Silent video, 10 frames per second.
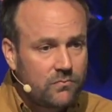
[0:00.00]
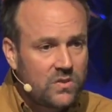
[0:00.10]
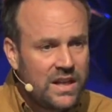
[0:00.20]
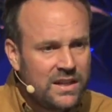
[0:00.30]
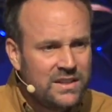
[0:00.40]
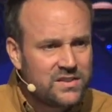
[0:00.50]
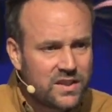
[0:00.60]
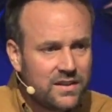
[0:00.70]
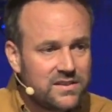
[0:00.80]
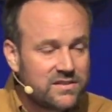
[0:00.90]
and he's
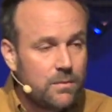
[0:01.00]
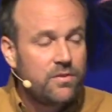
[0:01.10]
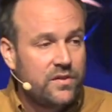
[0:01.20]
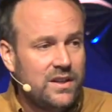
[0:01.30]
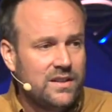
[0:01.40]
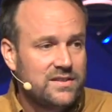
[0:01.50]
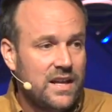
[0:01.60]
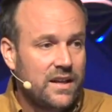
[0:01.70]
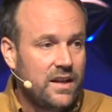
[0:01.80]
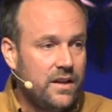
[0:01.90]
done some things
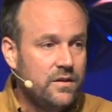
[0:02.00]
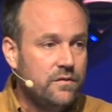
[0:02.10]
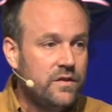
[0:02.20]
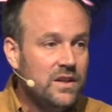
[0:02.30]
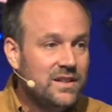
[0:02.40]
that kind of